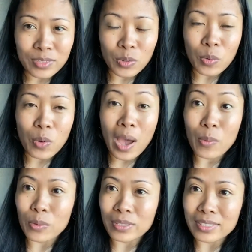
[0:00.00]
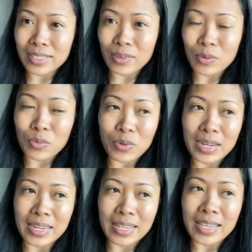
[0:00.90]
so I won't
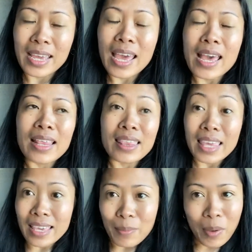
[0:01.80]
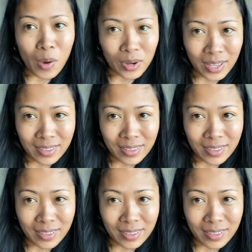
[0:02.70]
really think about it.